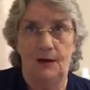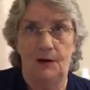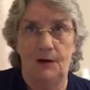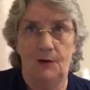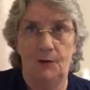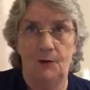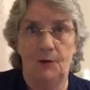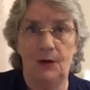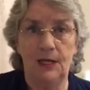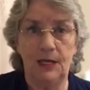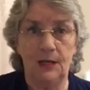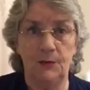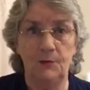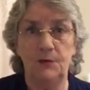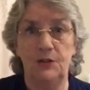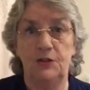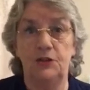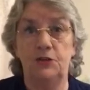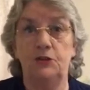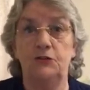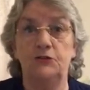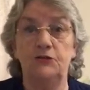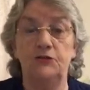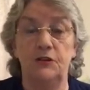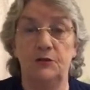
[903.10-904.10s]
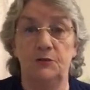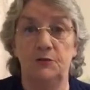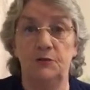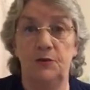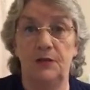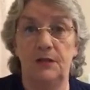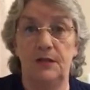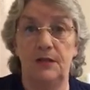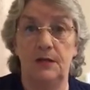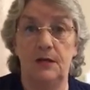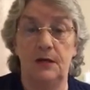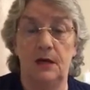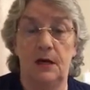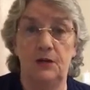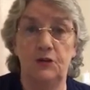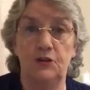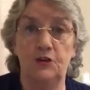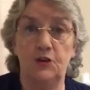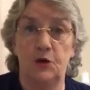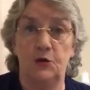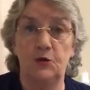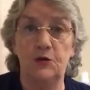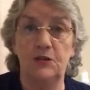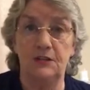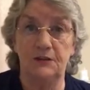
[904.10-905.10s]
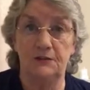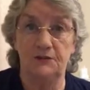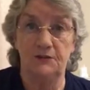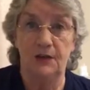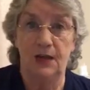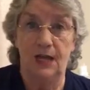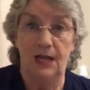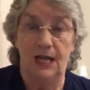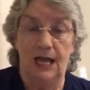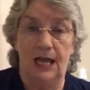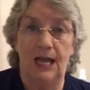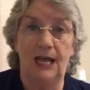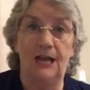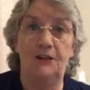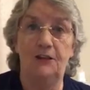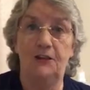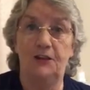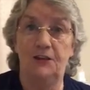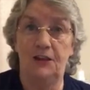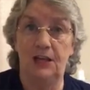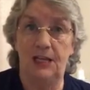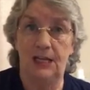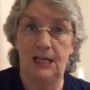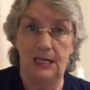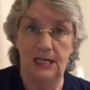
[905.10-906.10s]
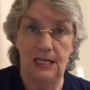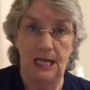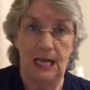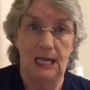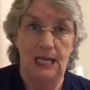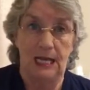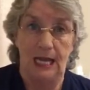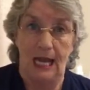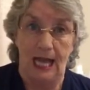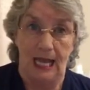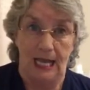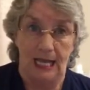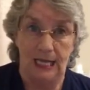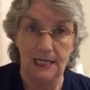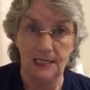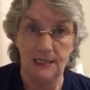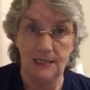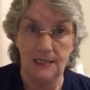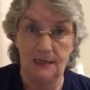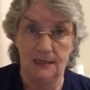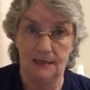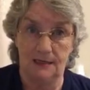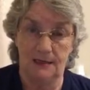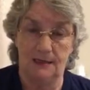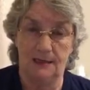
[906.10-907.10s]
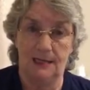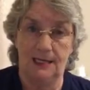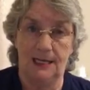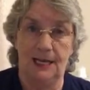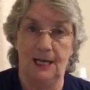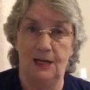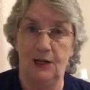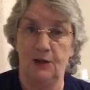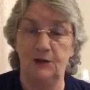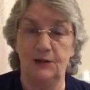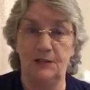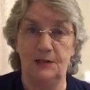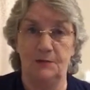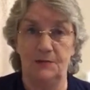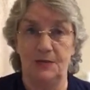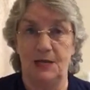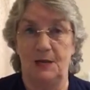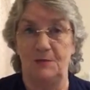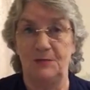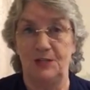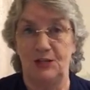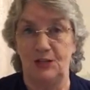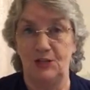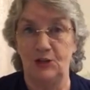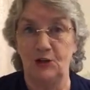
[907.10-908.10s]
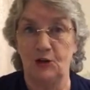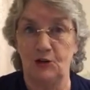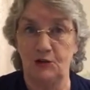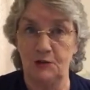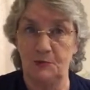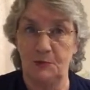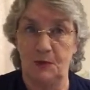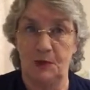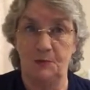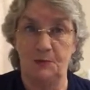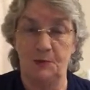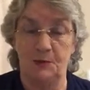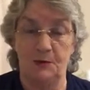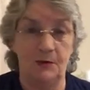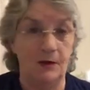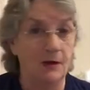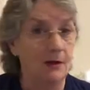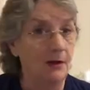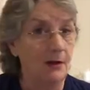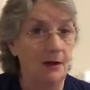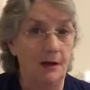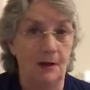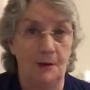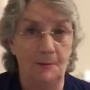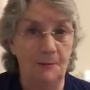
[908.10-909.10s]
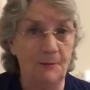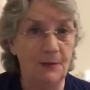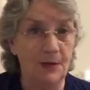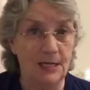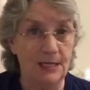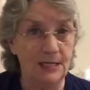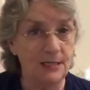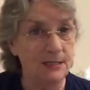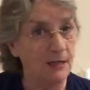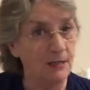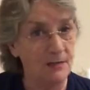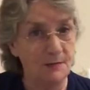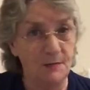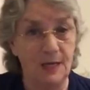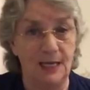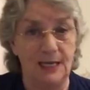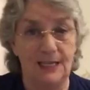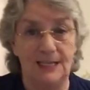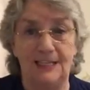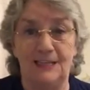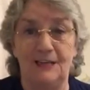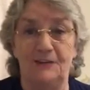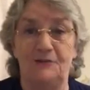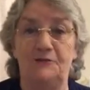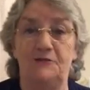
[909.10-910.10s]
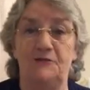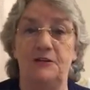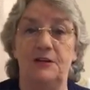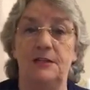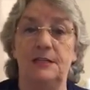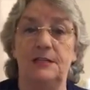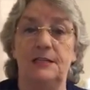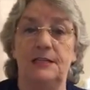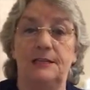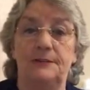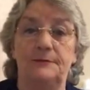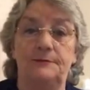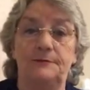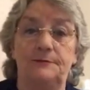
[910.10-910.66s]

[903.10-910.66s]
working with children with a dose of healthy neglect. And I know sometimes it shocks people, but it does make a difference.